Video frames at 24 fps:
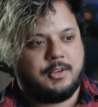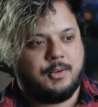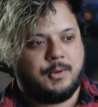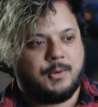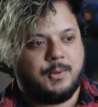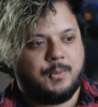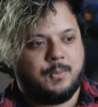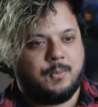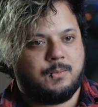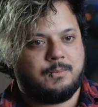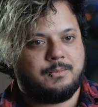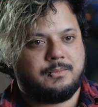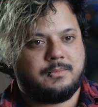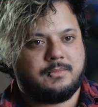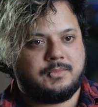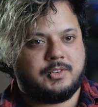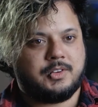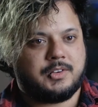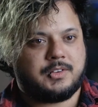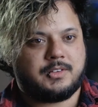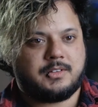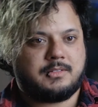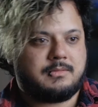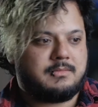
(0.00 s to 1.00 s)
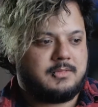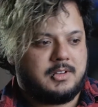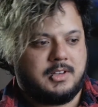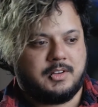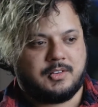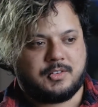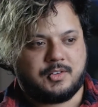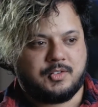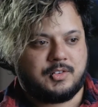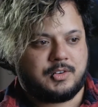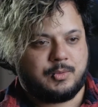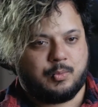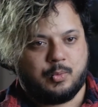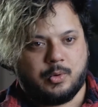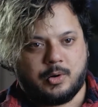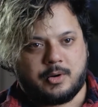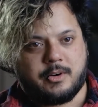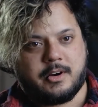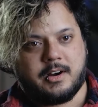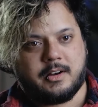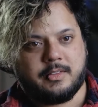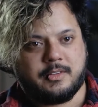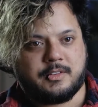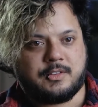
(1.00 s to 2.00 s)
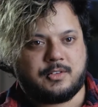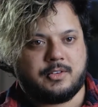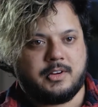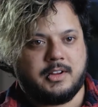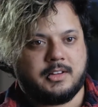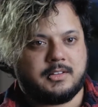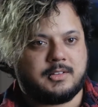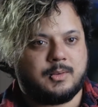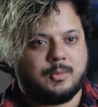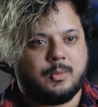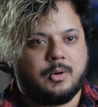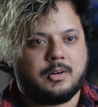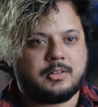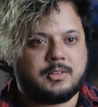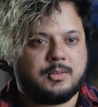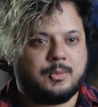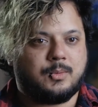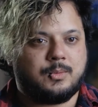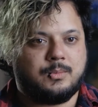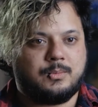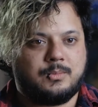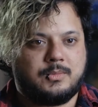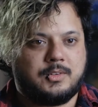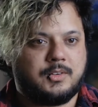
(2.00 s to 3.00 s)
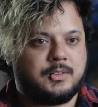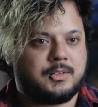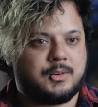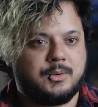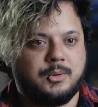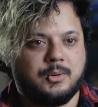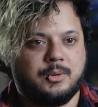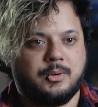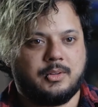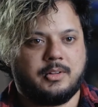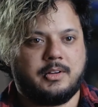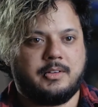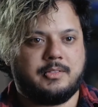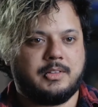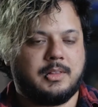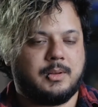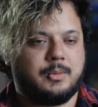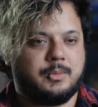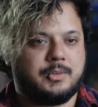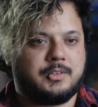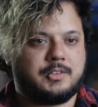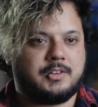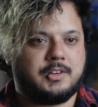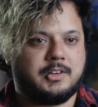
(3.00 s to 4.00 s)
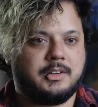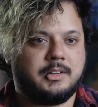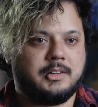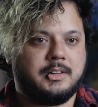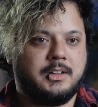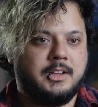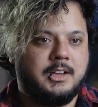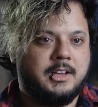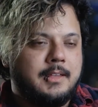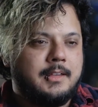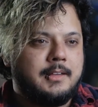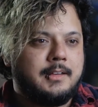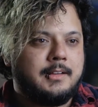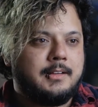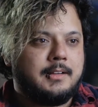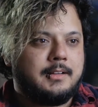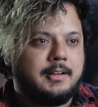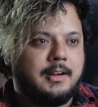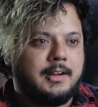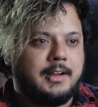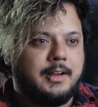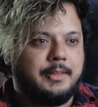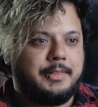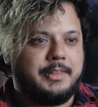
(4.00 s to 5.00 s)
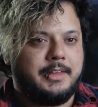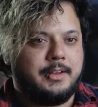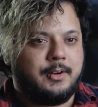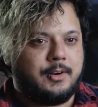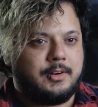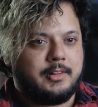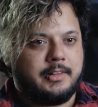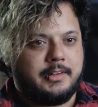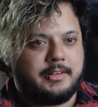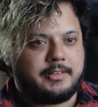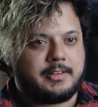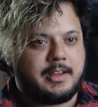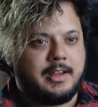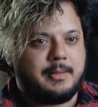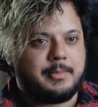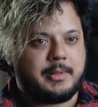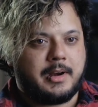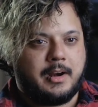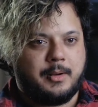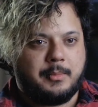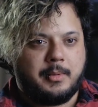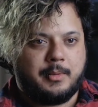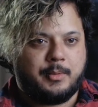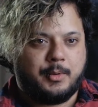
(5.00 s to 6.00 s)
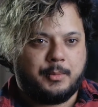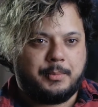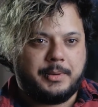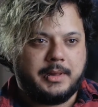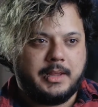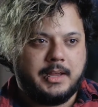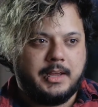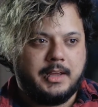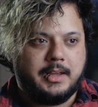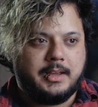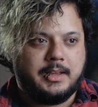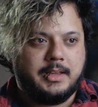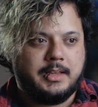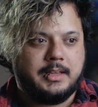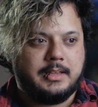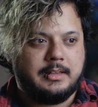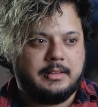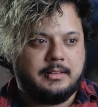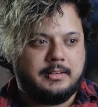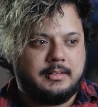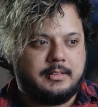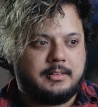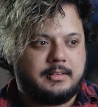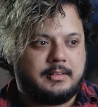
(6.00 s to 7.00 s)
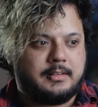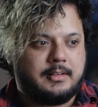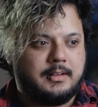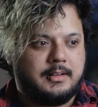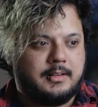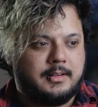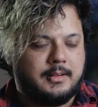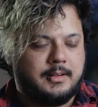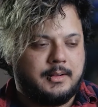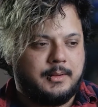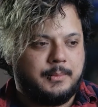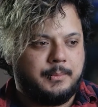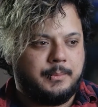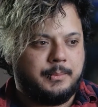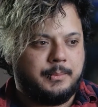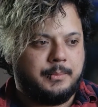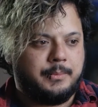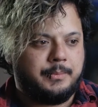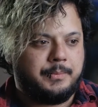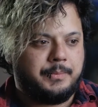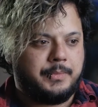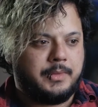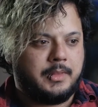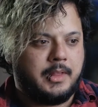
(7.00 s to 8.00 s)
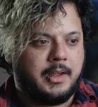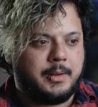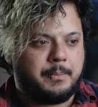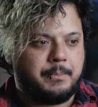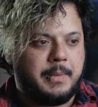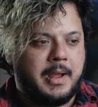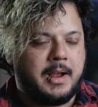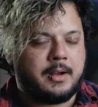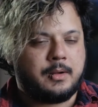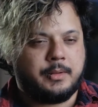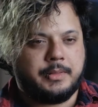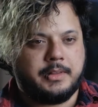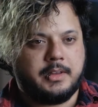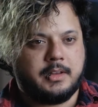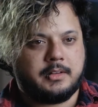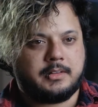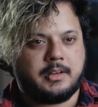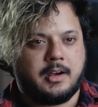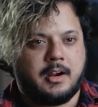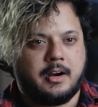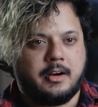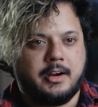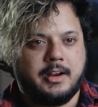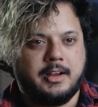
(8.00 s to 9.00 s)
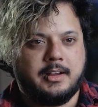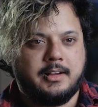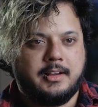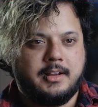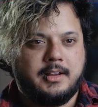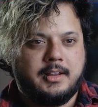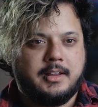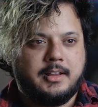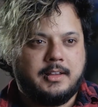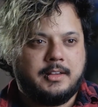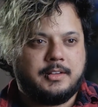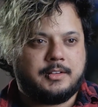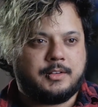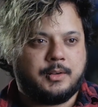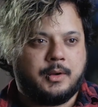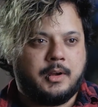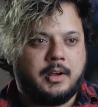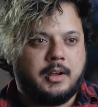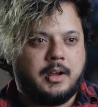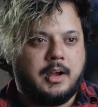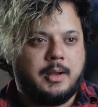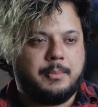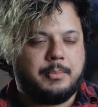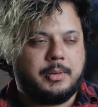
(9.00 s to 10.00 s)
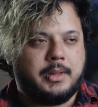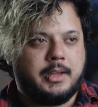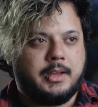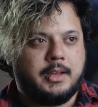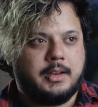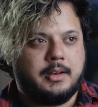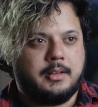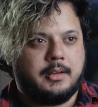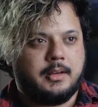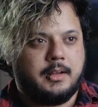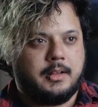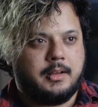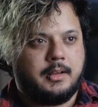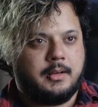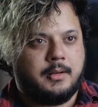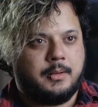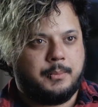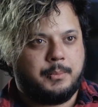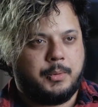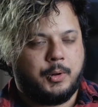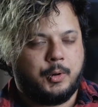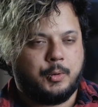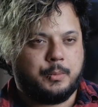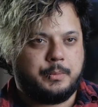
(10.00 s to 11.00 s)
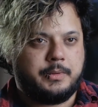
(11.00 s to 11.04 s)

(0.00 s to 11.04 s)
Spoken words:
kids could just walk around the streets and walk to school. Everything was chill. The earliest game that I remember playing is like back on the Atari. So I played Pole